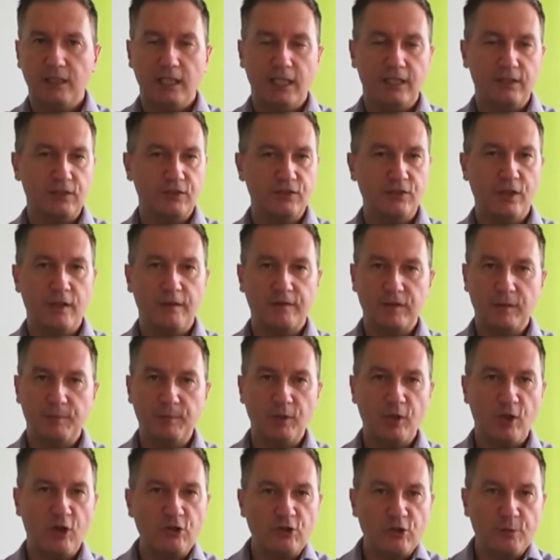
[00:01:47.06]
it doesn't have to
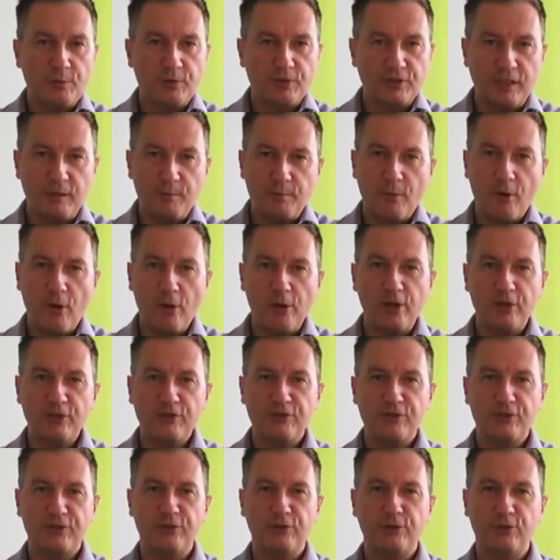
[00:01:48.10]
be 100%
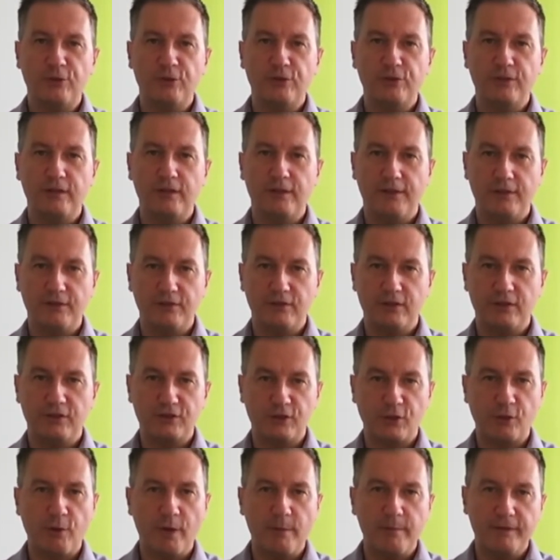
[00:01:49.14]
polished. There's
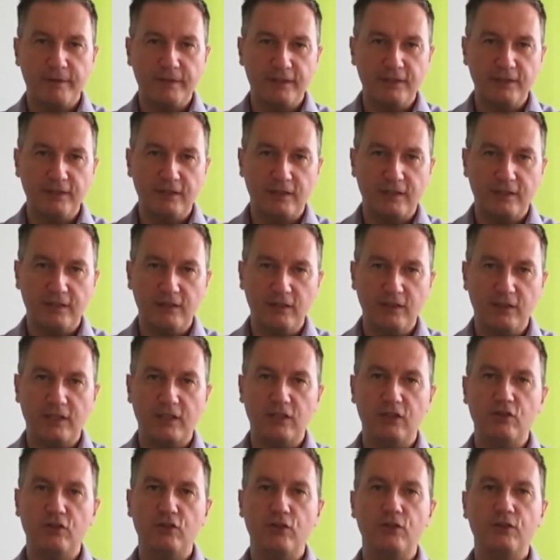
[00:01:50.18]
equipment that you
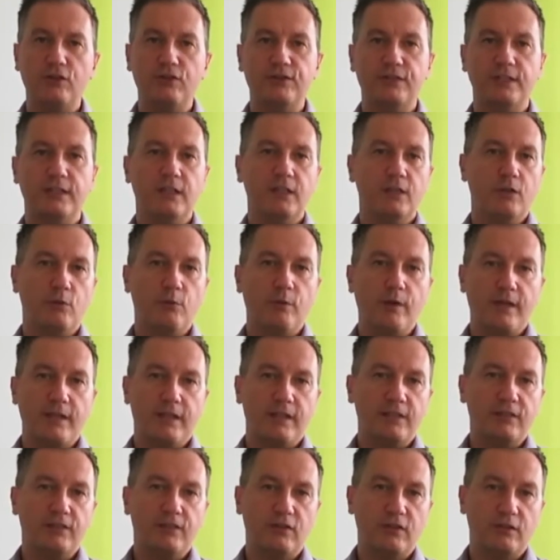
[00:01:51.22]
can use, whether
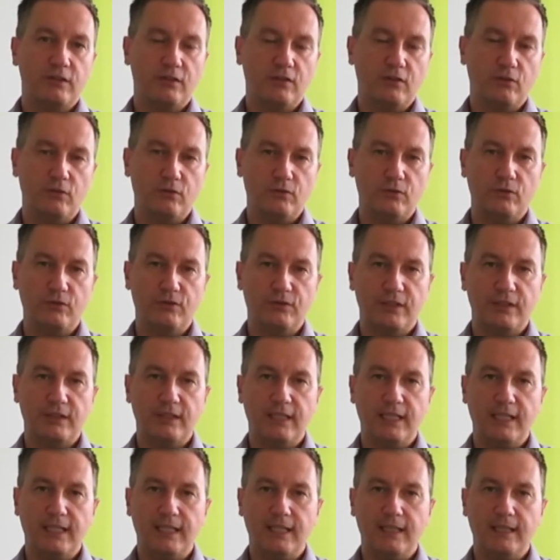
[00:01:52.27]
it's
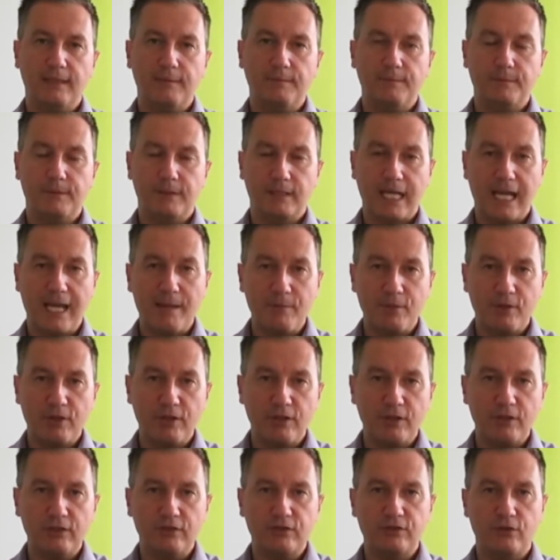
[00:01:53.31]
using
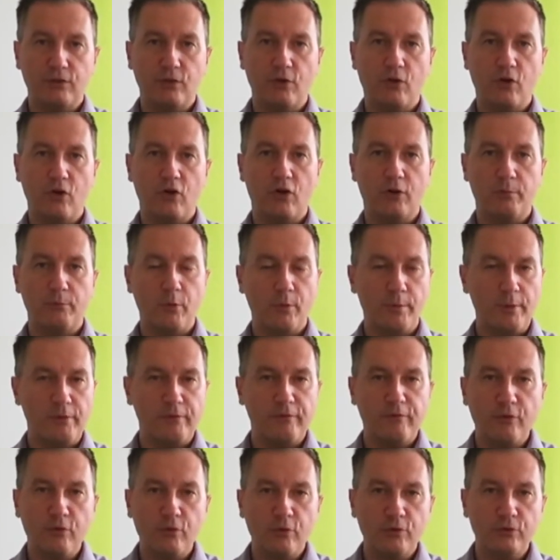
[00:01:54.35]
cameras or mobile
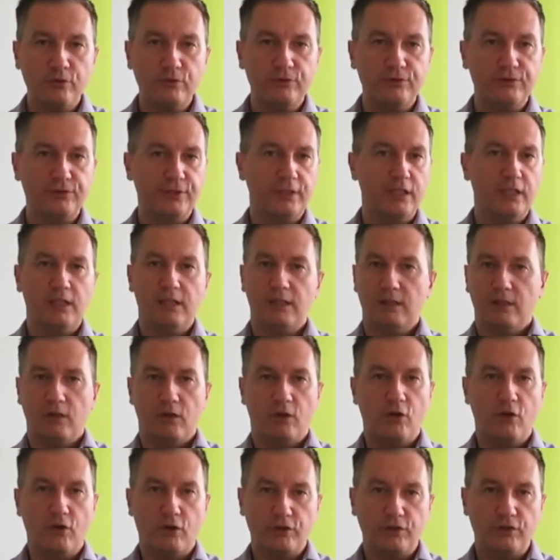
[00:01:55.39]
phones,
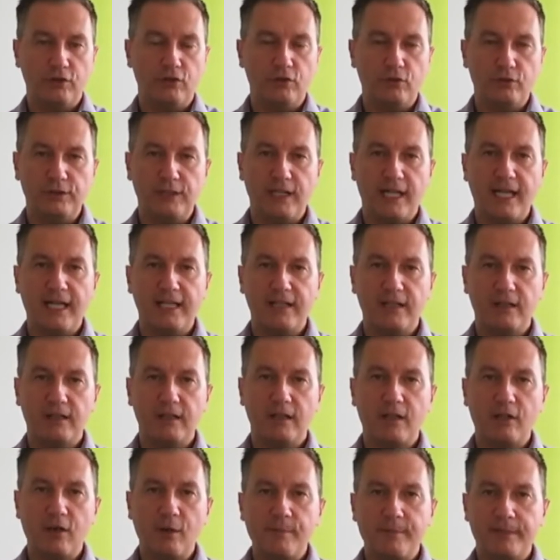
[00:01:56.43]
or you hire
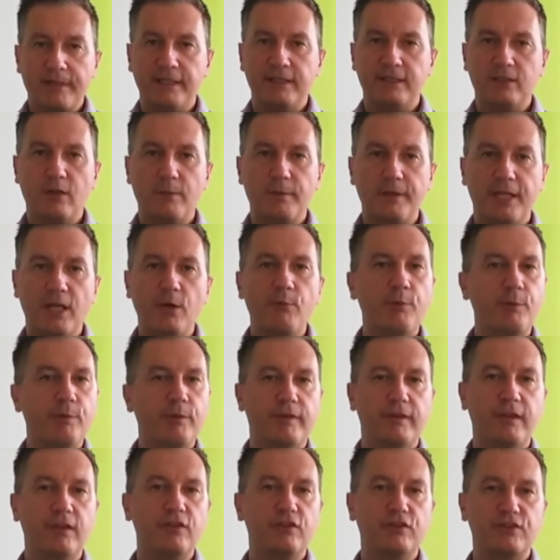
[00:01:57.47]
a company to come and help you
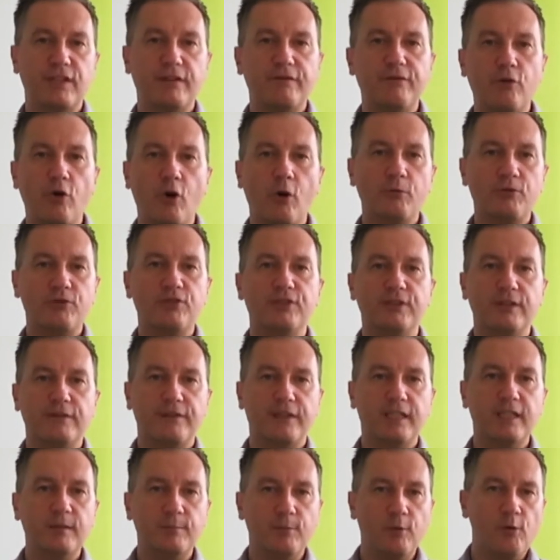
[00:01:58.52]
with it. There's different options
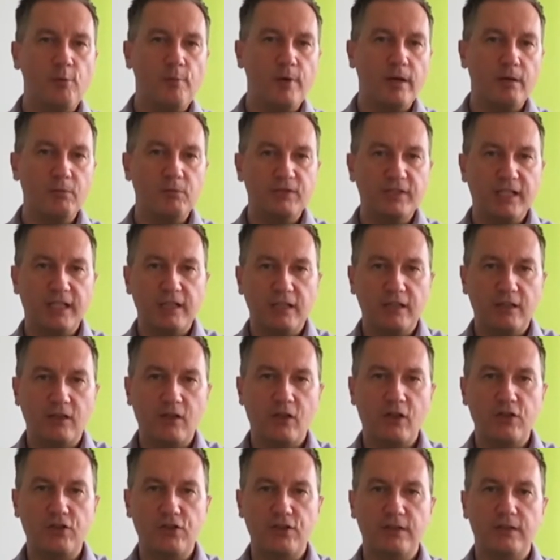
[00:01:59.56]
available, but I would certainly
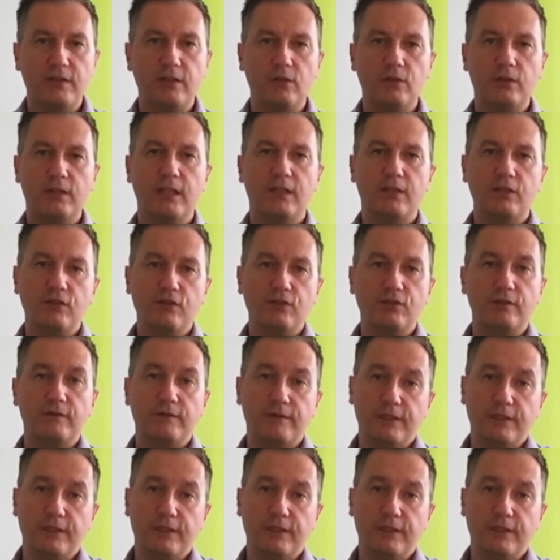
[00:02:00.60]
encourage you to look at the use of